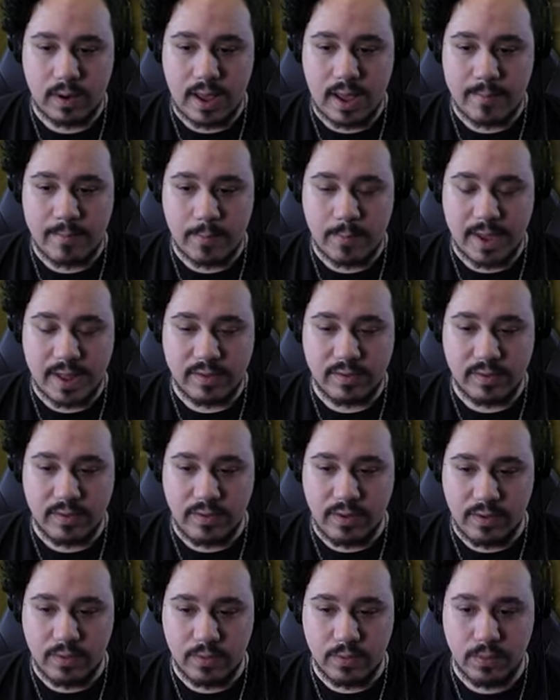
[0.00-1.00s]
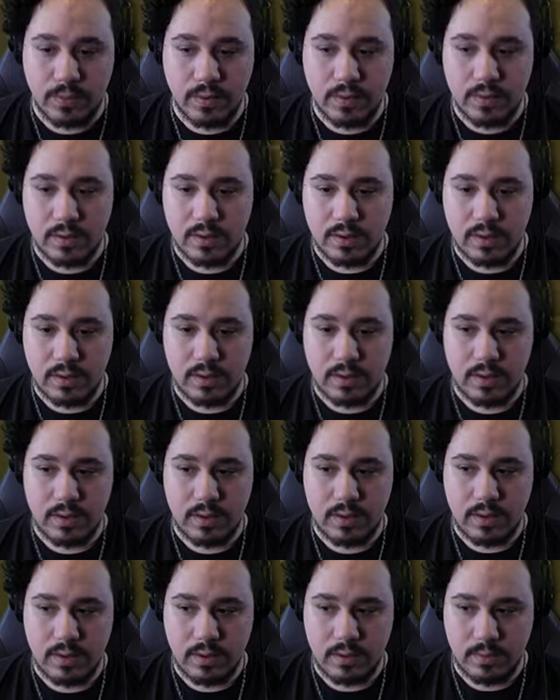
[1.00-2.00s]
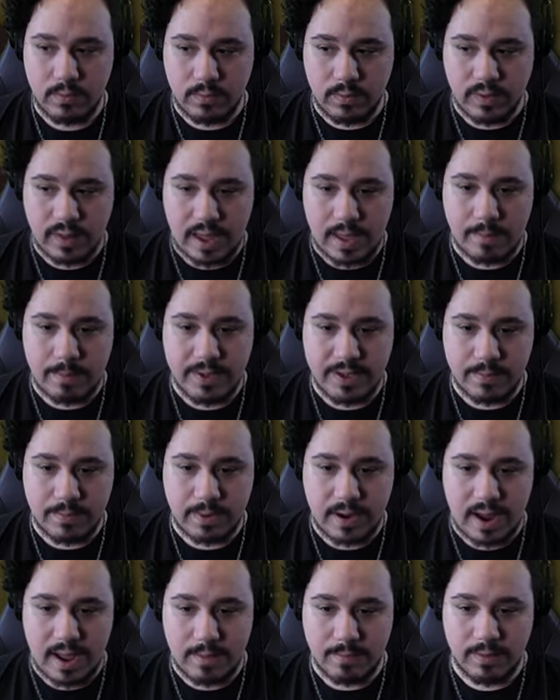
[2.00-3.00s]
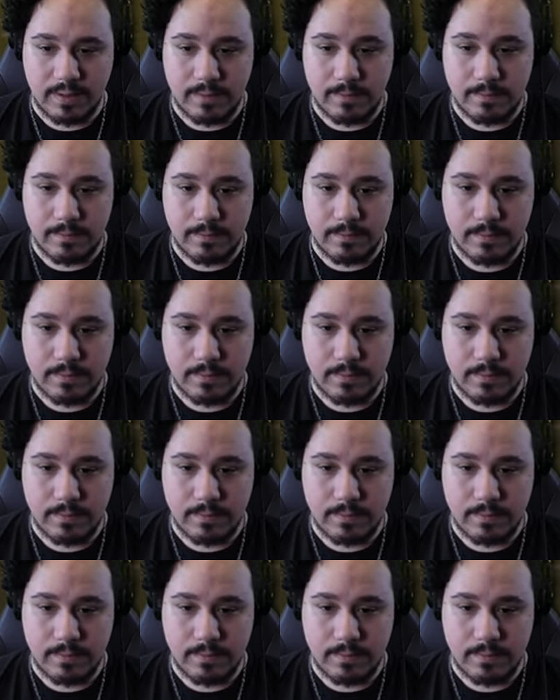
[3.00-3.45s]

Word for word: I'm about to do will not be a problem.